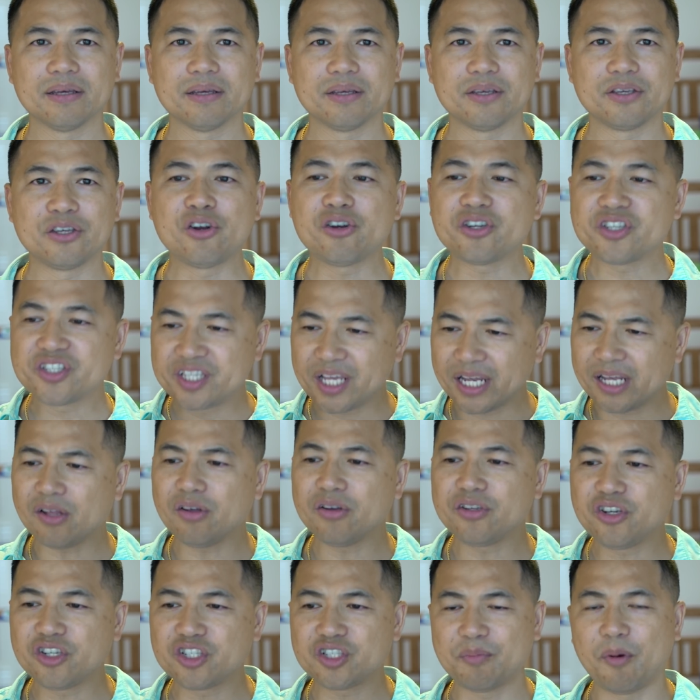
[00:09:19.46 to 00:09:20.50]
You're single
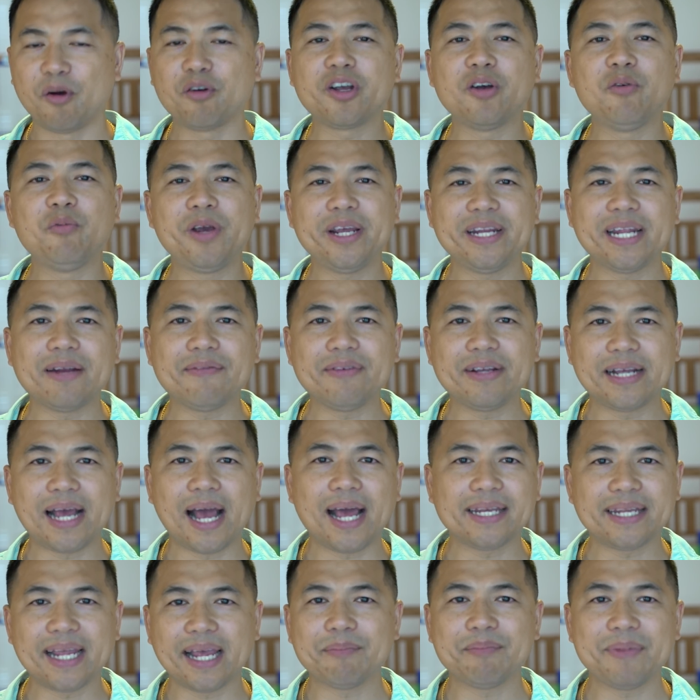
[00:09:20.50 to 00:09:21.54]
and you're smoking weed every
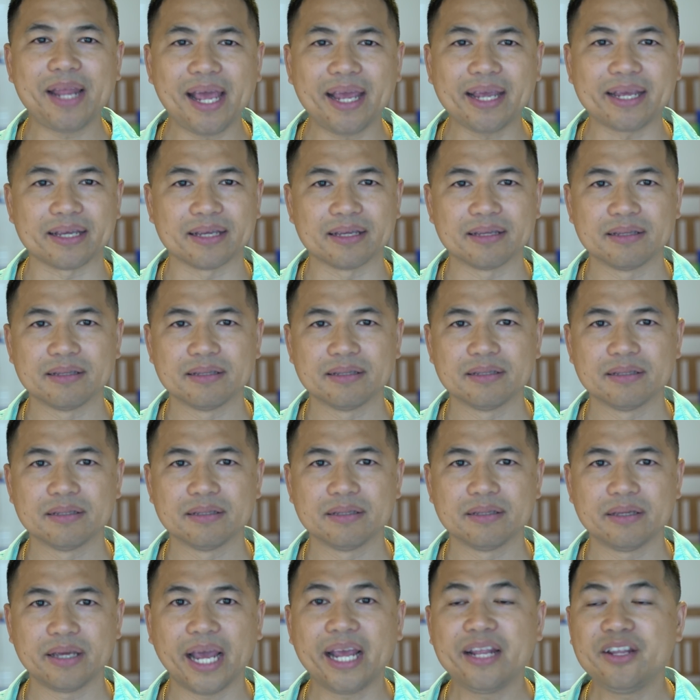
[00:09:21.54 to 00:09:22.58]
goddamn day.
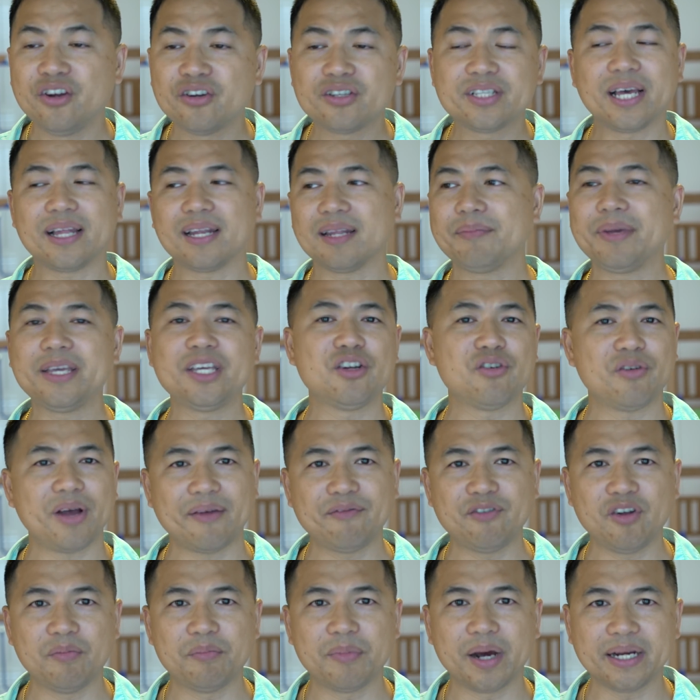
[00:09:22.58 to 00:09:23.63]
And you're telling me you don't
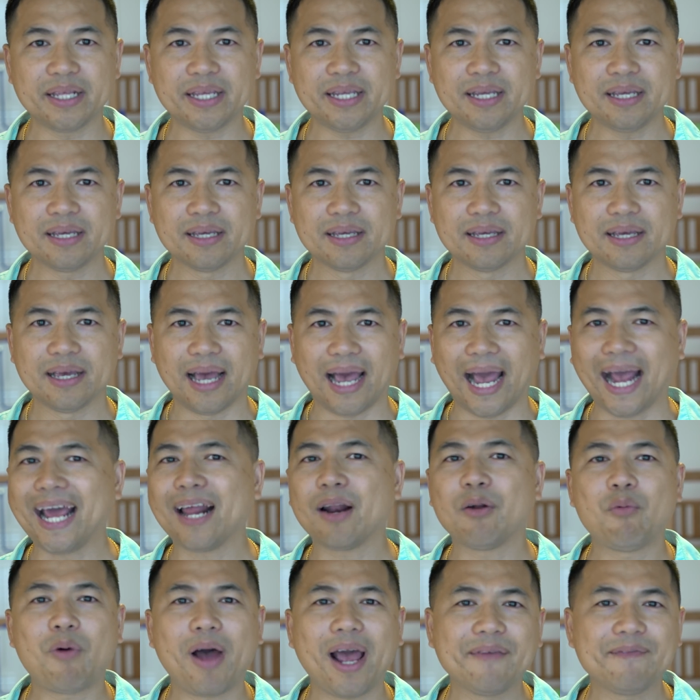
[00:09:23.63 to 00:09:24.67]
have no money? I
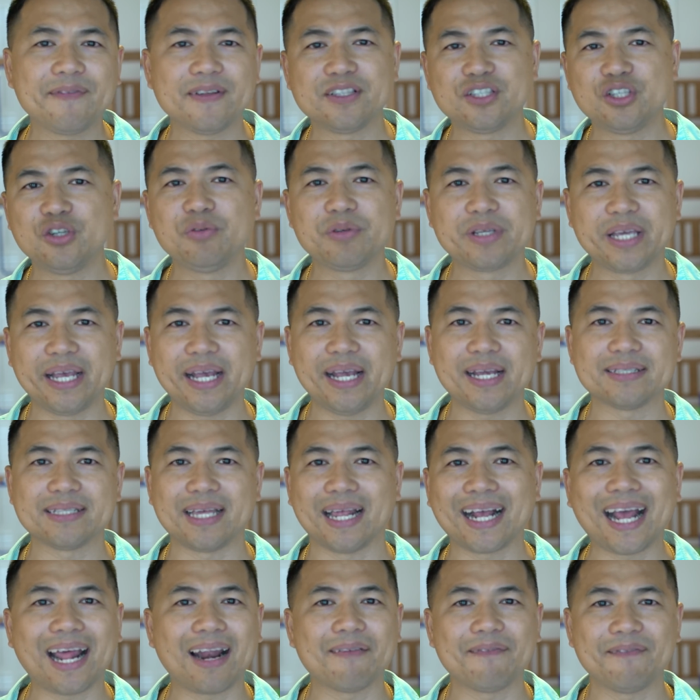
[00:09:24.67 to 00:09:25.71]
got a wife and 2 kids and
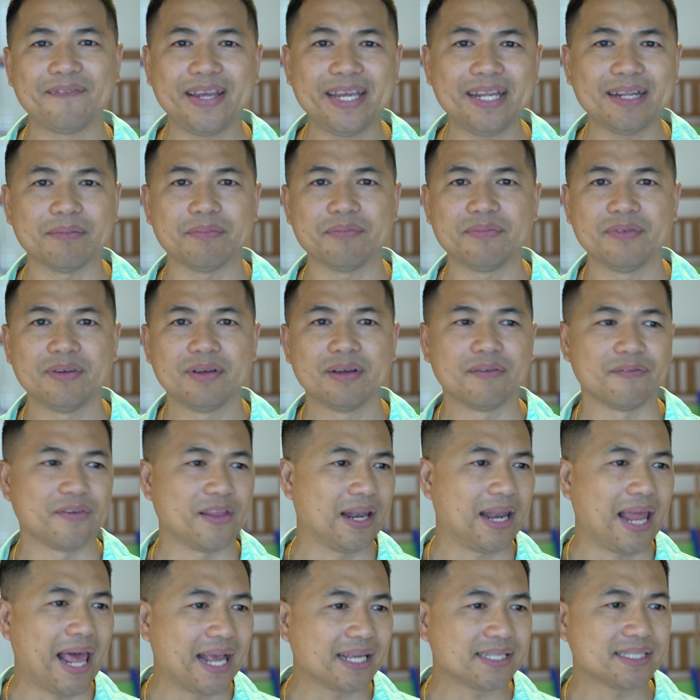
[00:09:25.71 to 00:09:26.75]
I got to feed them for
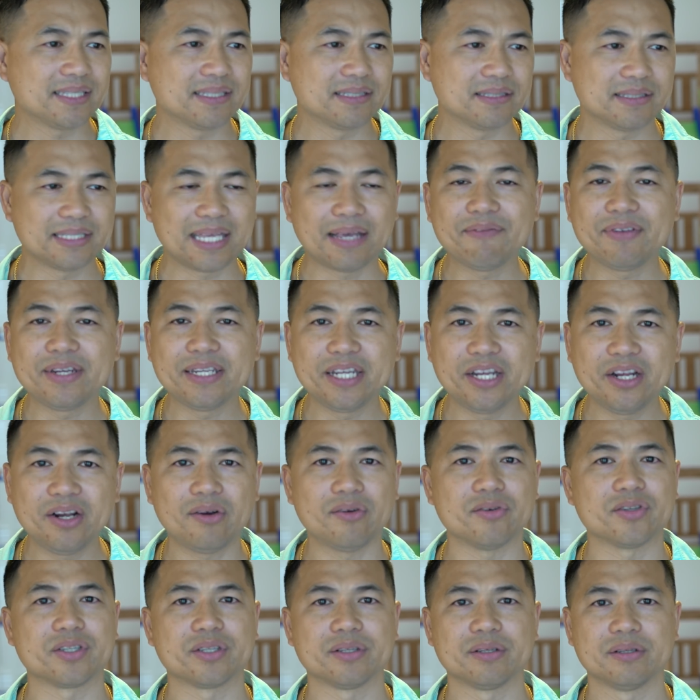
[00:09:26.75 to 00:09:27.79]
the last 7
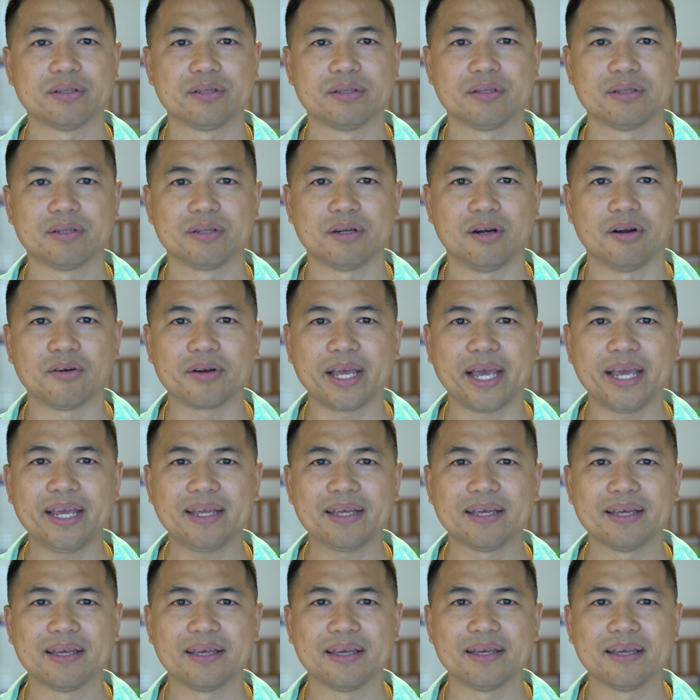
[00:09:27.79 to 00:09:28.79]
years. Okay?